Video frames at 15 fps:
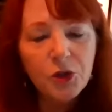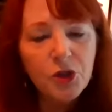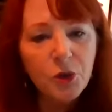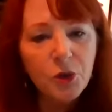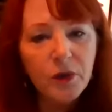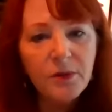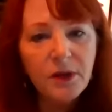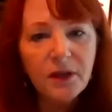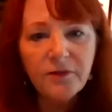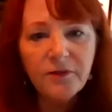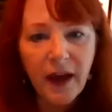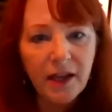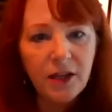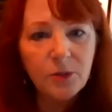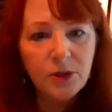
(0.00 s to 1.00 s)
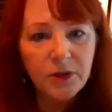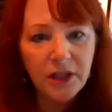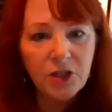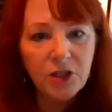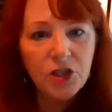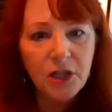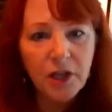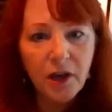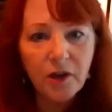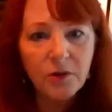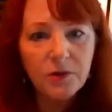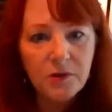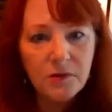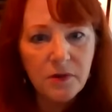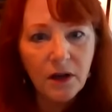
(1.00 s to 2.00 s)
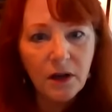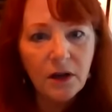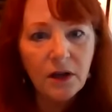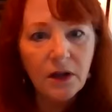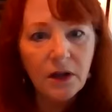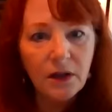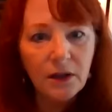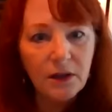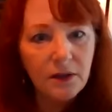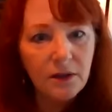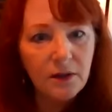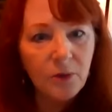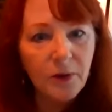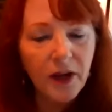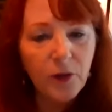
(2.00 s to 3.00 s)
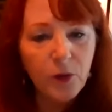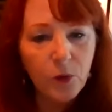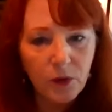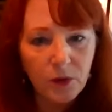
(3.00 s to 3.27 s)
you're doing being valuable to NGOs around the